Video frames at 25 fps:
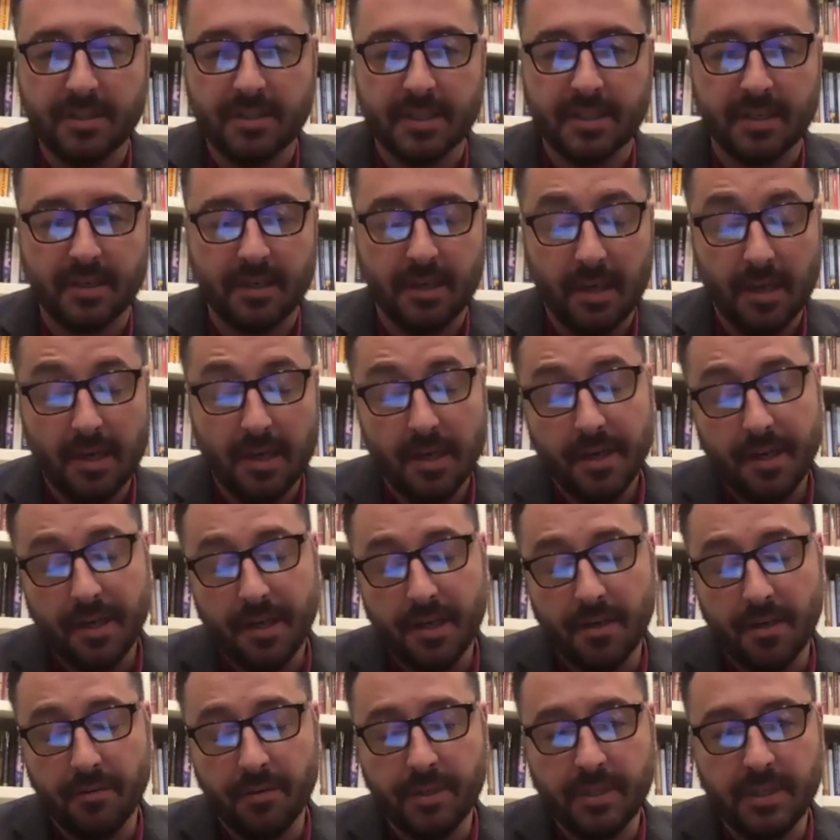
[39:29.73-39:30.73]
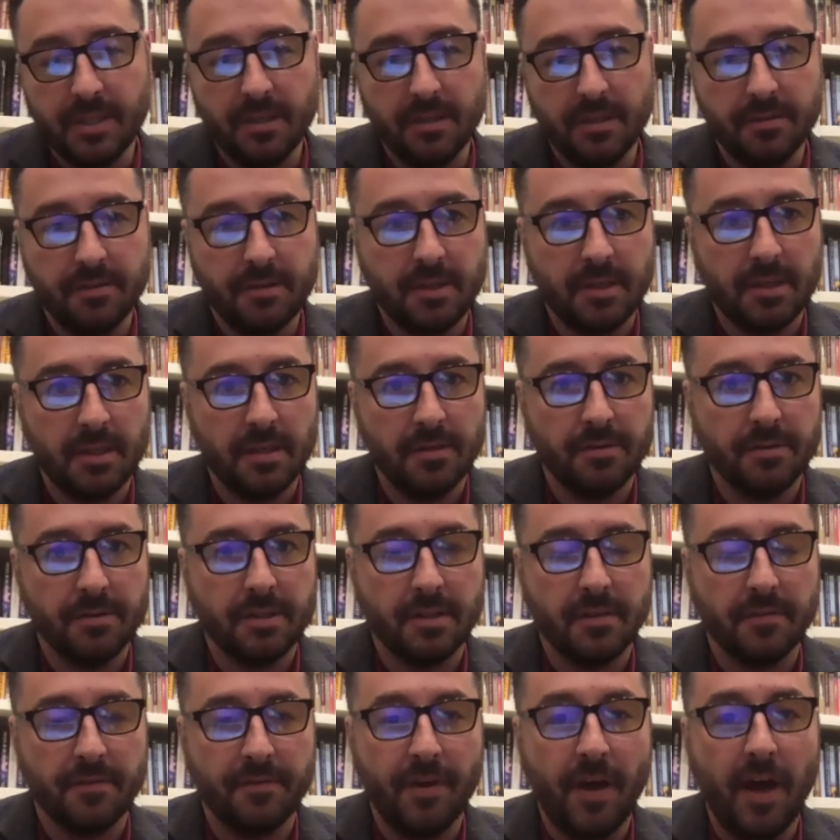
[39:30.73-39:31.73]
And, we did loosen those in
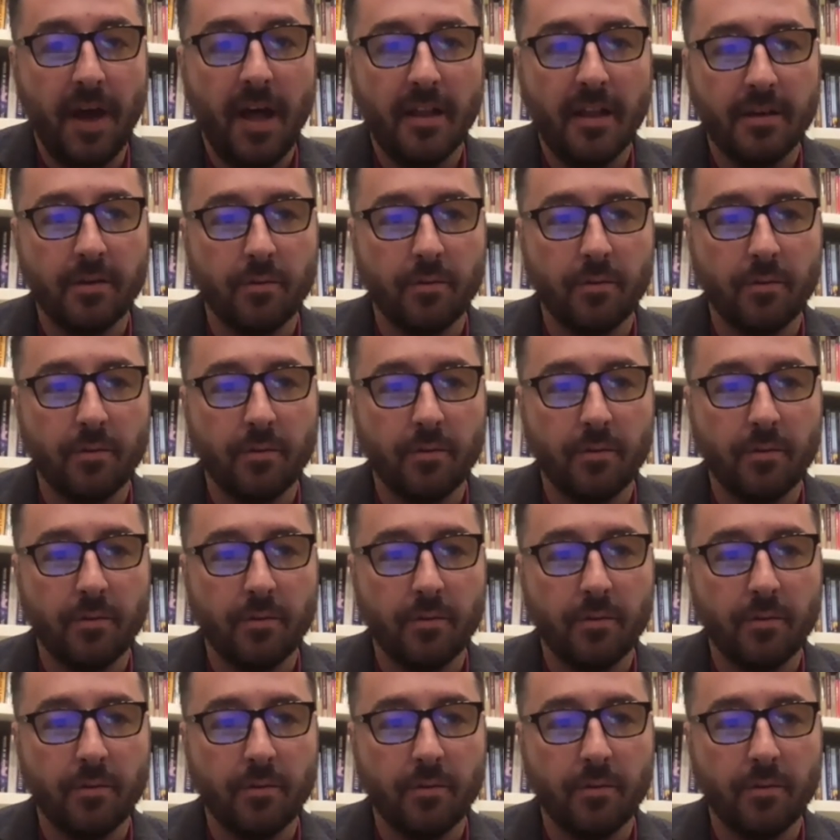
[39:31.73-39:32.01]
the fall,